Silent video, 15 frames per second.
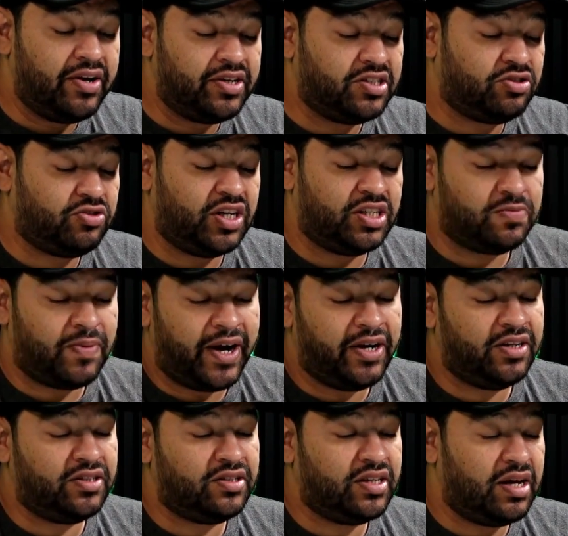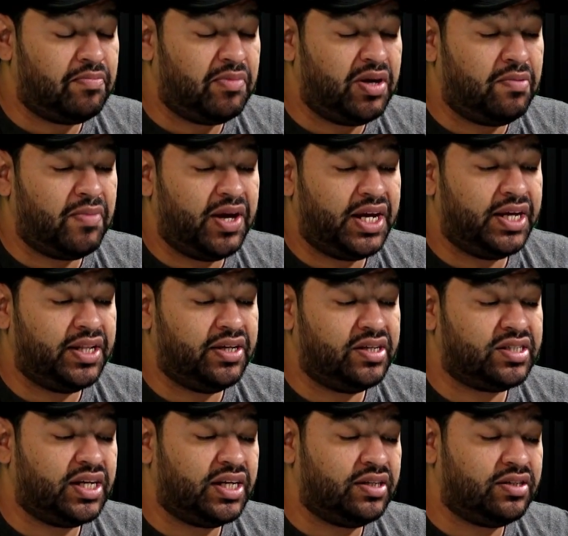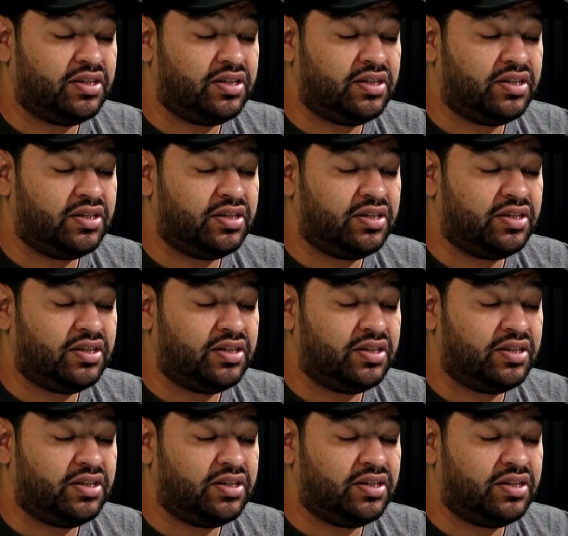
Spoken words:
it just transpired into like me making these like